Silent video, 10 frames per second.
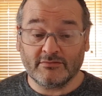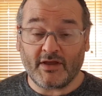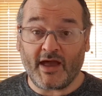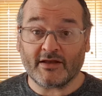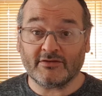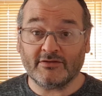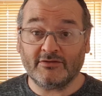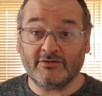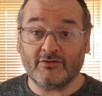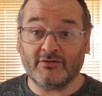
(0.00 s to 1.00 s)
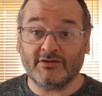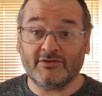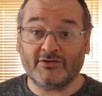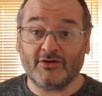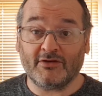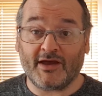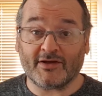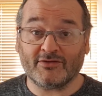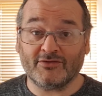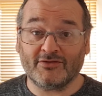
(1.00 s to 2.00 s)
actors, or insert
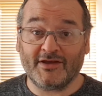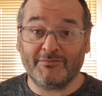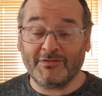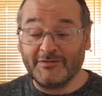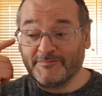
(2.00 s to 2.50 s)
actor's name,